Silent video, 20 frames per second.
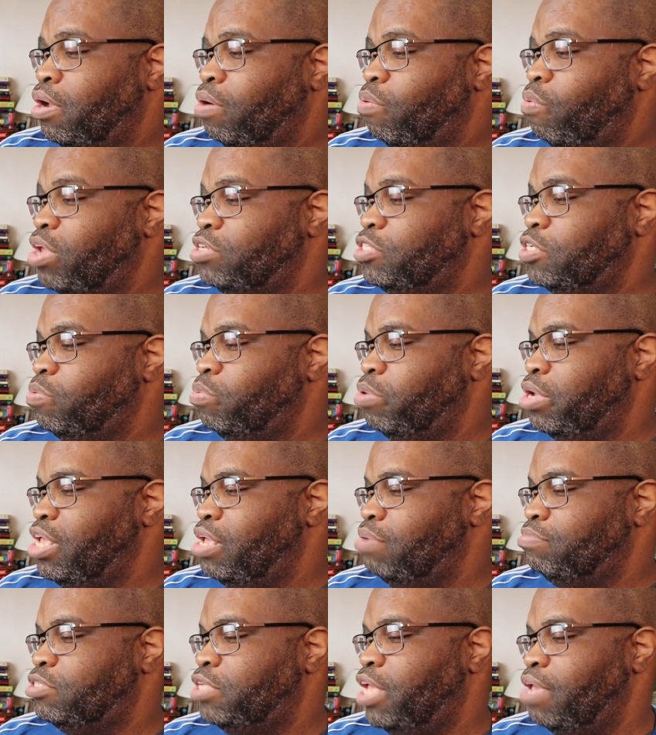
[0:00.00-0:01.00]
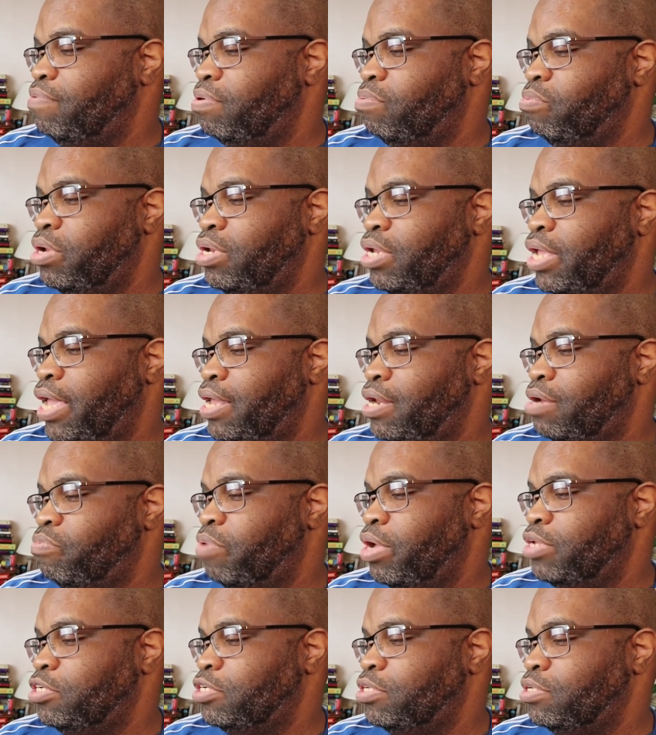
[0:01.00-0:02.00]
Reggie Williams, David Wingate, and
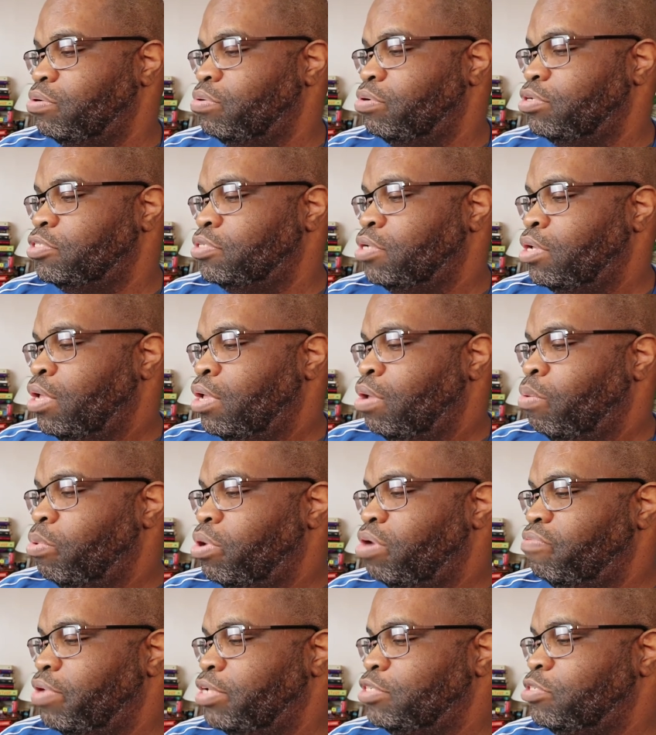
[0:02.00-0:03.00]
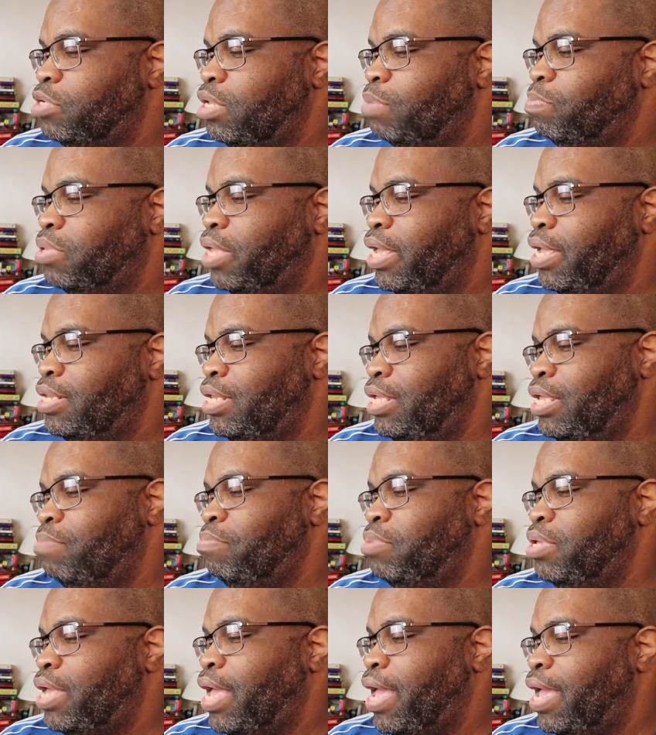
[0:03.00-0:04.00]
Reggie Lewis, would eventually play in the
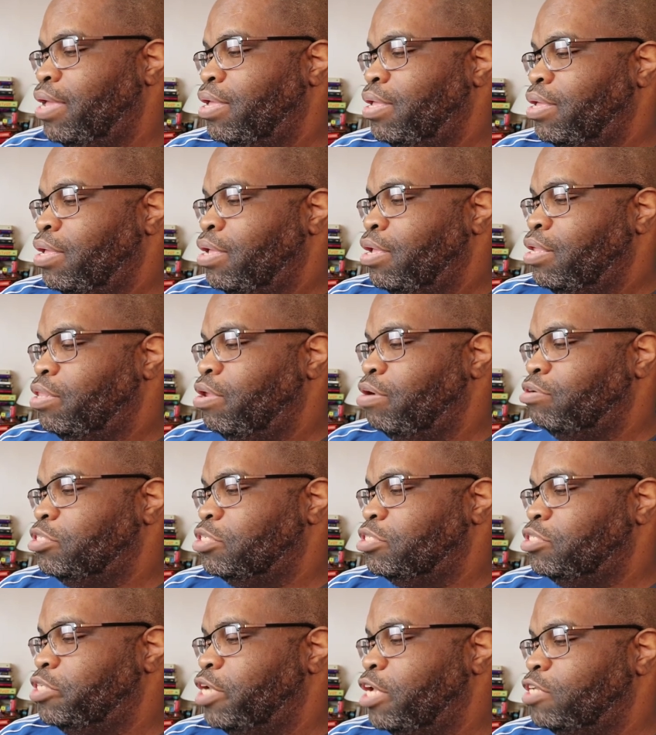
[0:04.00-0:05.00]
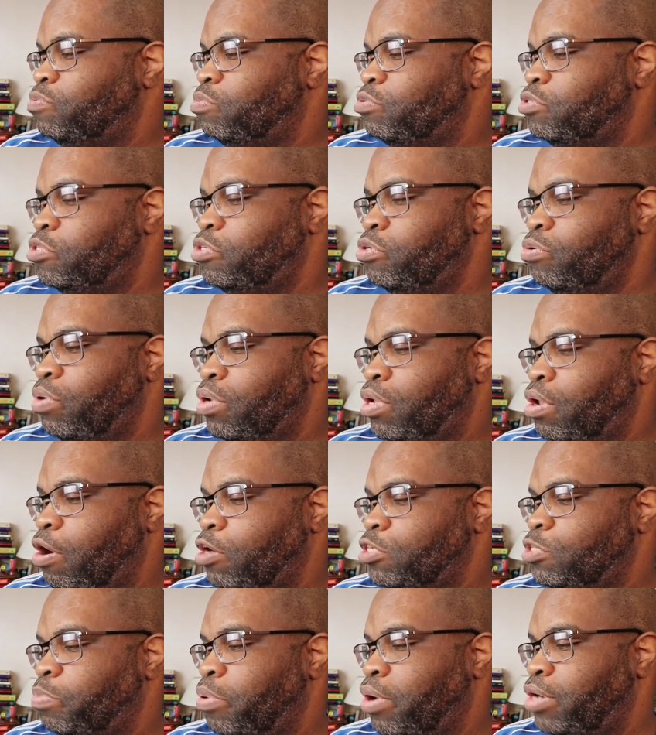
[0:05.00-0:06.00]
NBA. Their success was due in
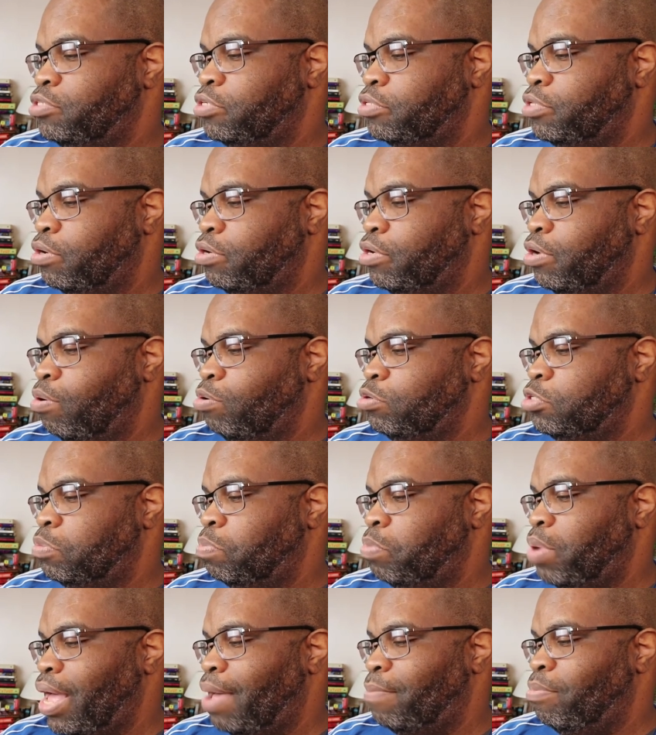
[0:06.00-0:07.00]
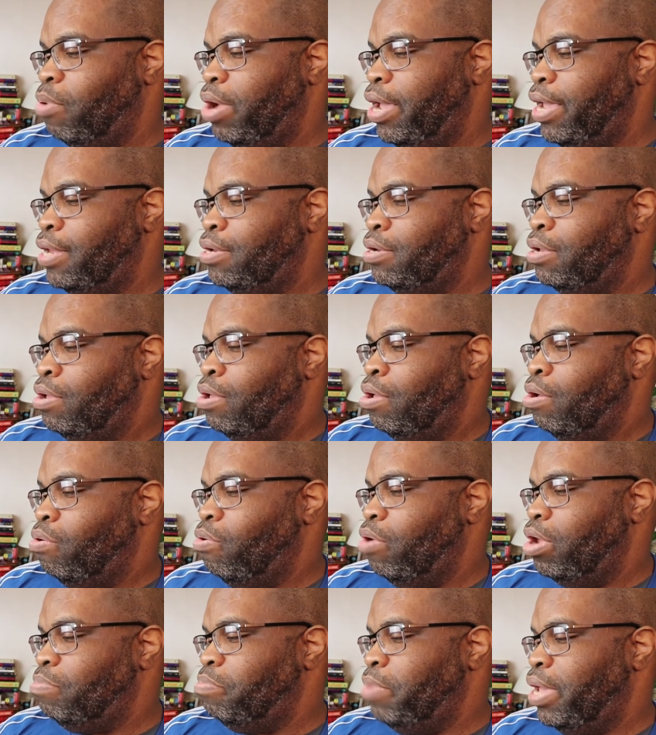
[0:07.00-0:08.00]
large part to their coach, Bob Wade,
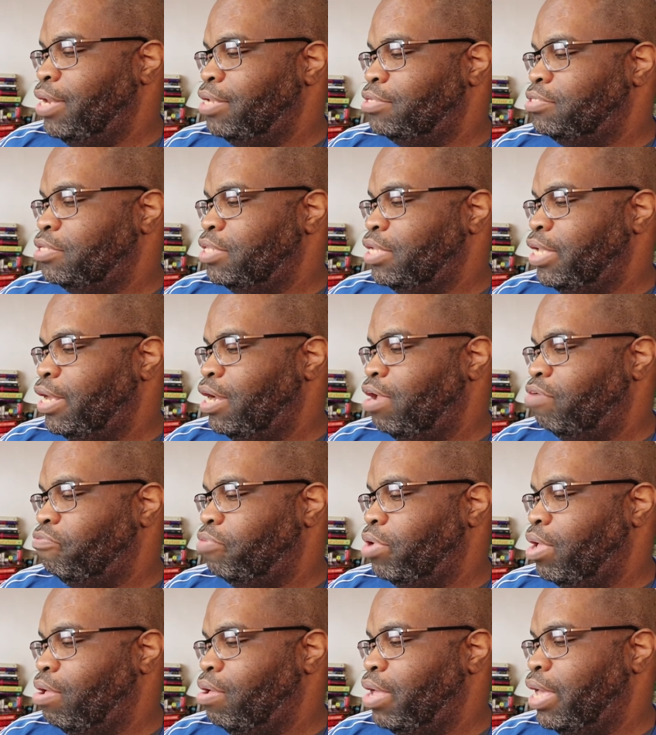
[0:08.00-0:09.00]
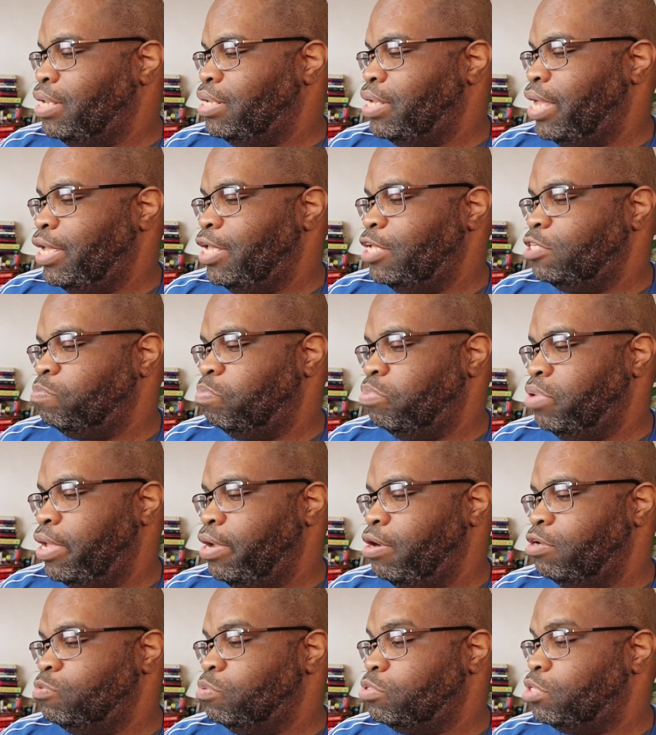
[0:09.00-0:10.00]
who had made it to the NFL and, like his
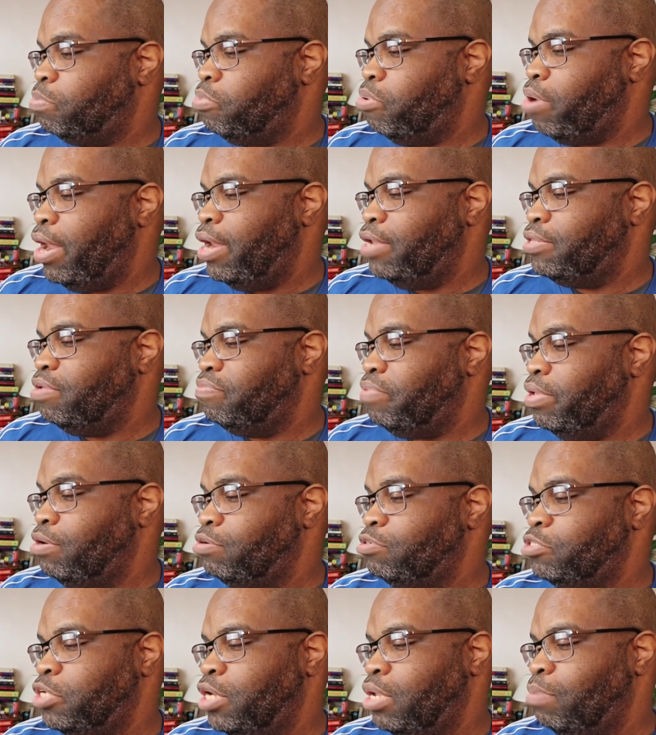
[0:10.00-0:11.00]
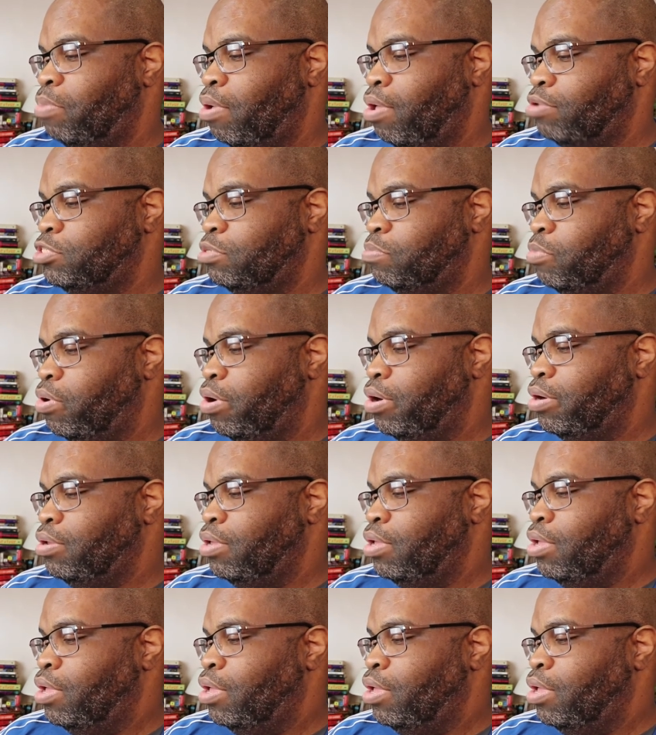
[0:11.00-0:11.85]
players, was a product of inner city Baltimore.